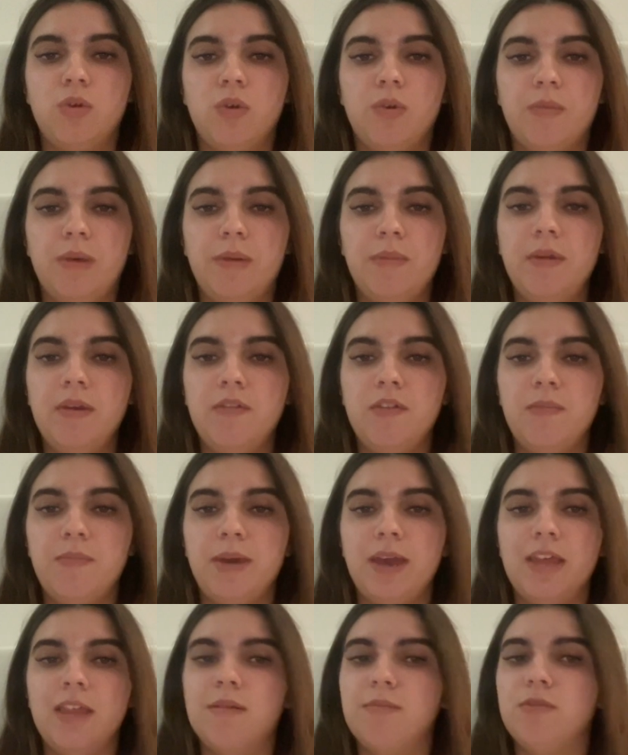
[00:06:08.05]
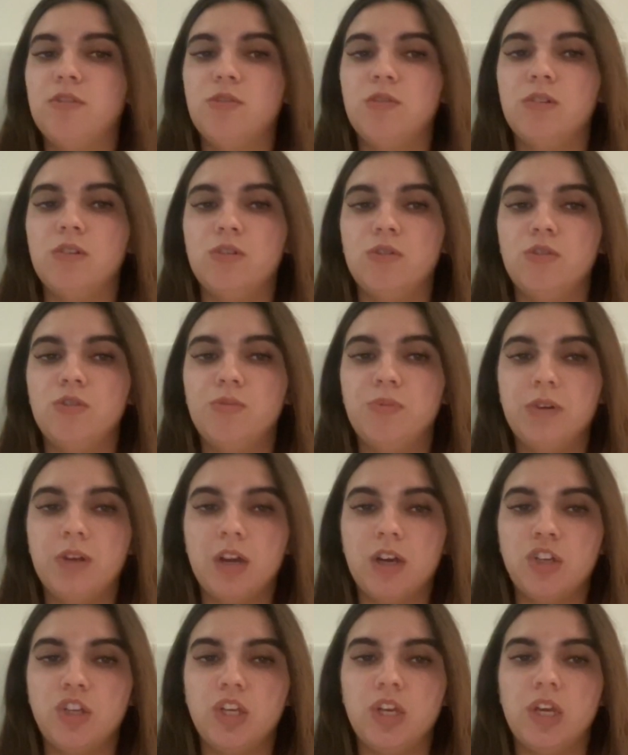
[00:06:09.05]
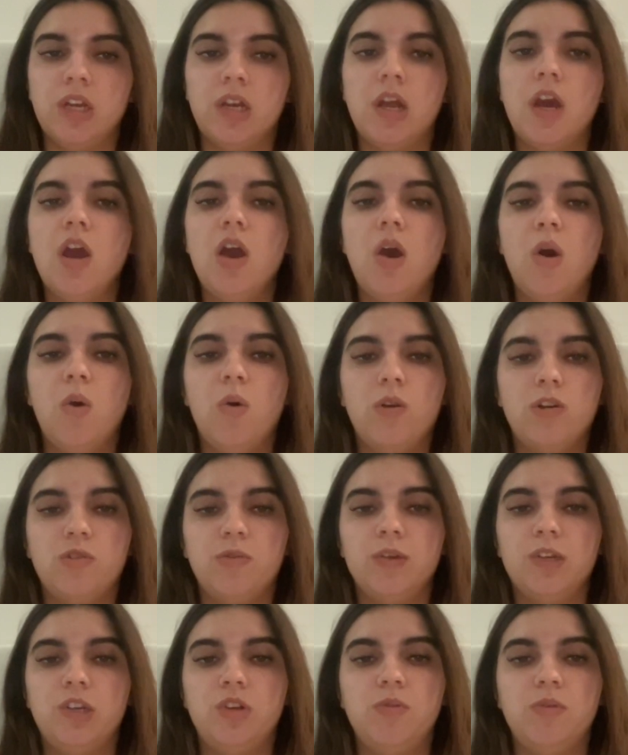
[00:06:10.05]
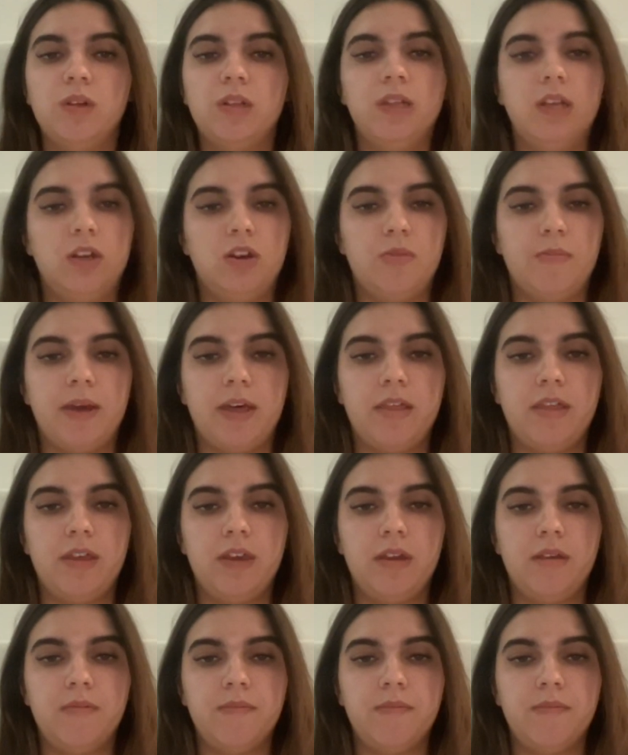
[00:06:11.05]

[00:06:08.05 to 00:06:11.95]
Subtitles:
or maybe even pay them to reduce production or switch to a cleaner method.